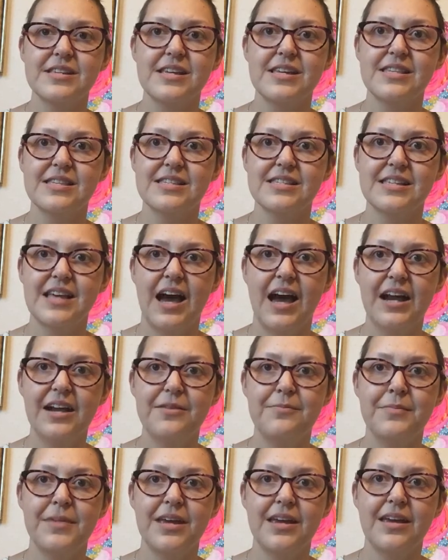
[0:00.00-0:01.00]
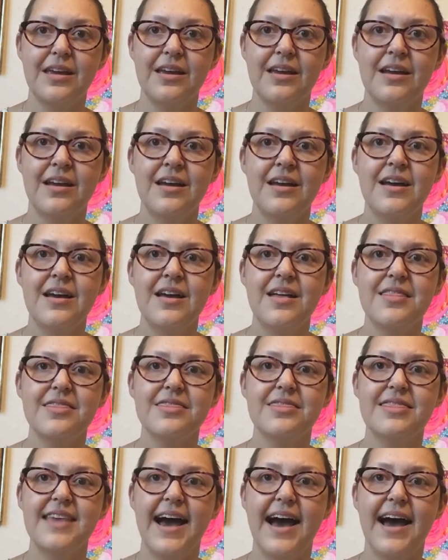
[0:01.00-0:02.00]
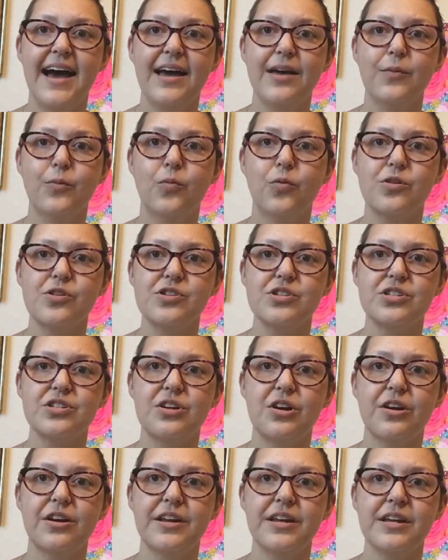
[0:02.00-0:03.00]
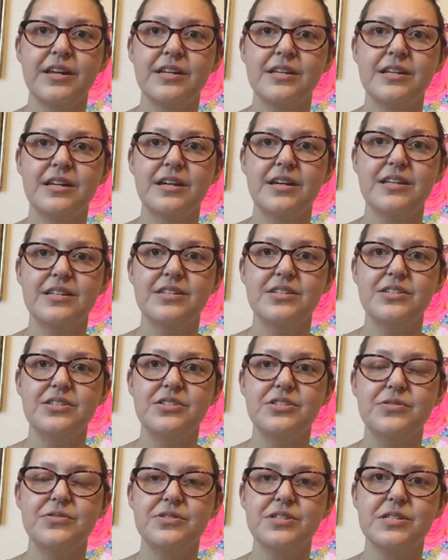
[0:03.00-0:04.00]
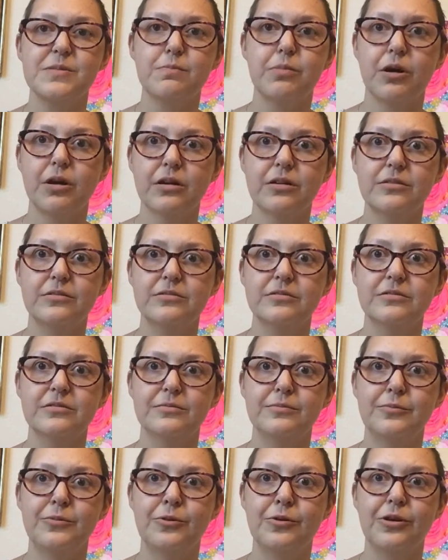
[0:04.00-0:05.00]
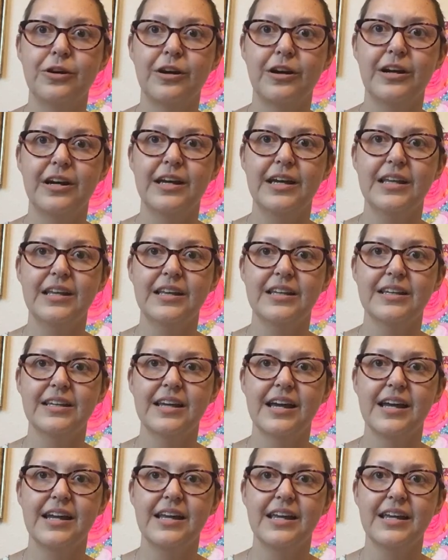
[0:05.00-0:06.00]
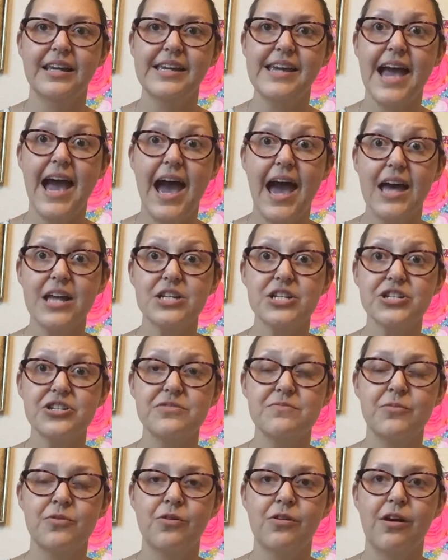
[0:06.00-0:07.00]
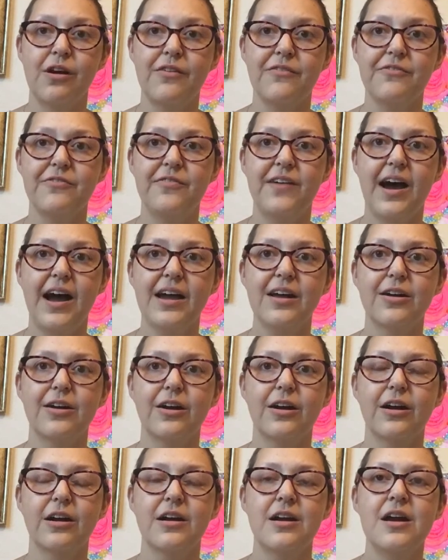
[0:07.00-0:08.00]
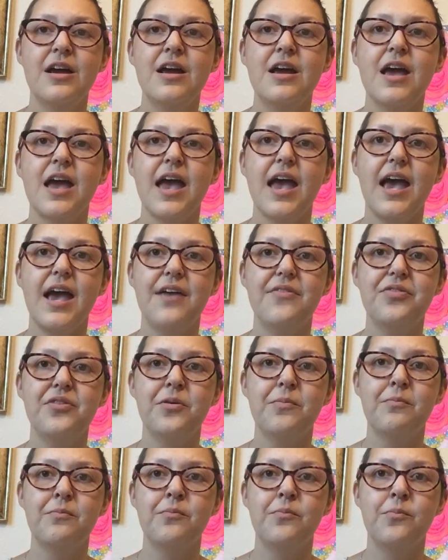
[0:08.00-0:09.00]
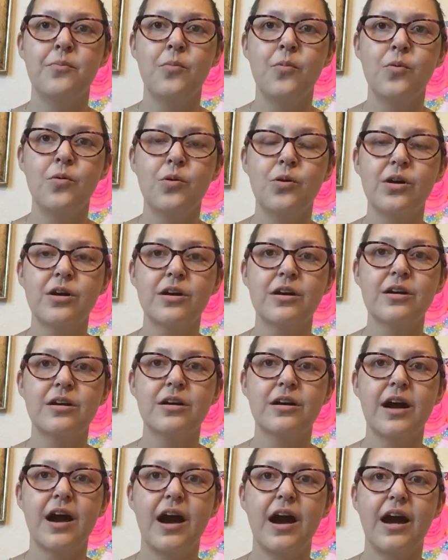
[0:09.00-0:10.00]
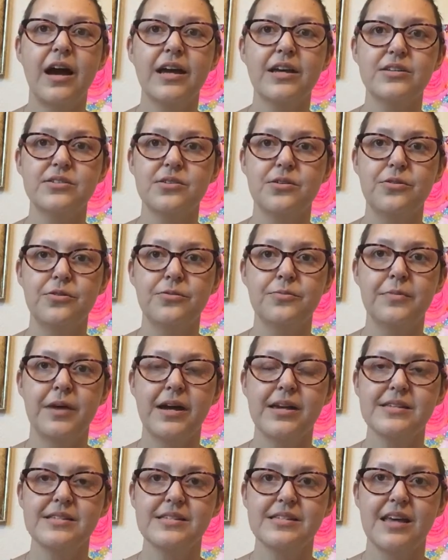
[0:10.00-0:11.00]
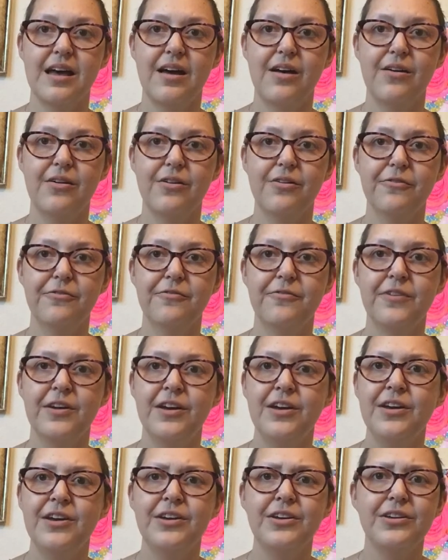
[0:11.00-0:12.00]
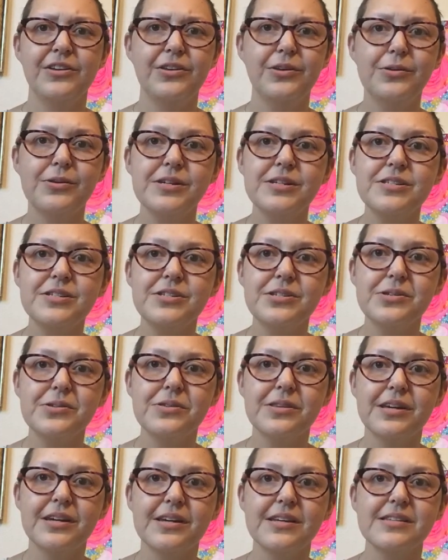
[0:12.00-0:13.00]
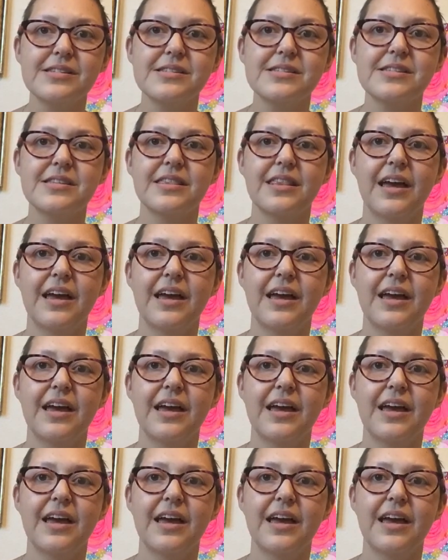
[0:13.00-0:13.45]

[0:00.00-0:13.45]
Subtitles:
inside of me that were starting to sparkle more and kind of catch more on fire. And the more I told myself, you can do this,